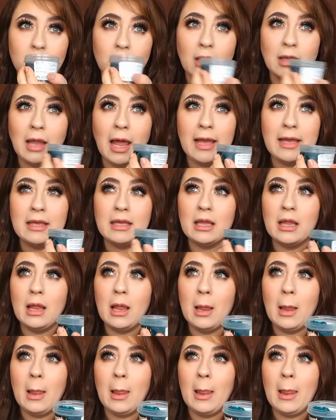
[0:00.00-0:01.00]
like
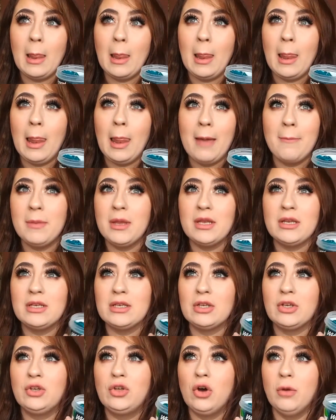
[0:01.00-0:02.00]

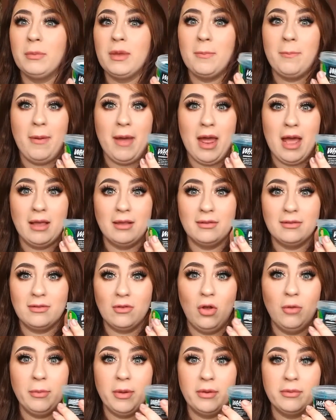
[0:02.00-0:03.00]
lemon gummy bears
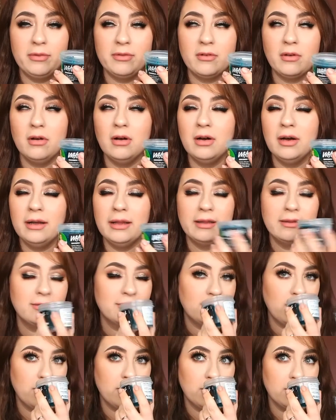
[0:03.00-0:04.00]
almost. Oh,
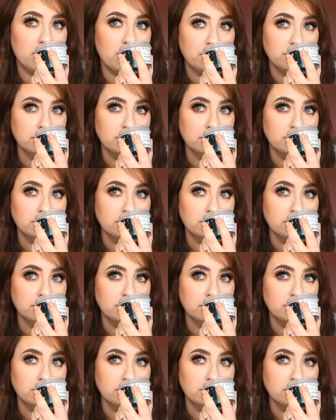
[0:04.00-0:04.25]
so good.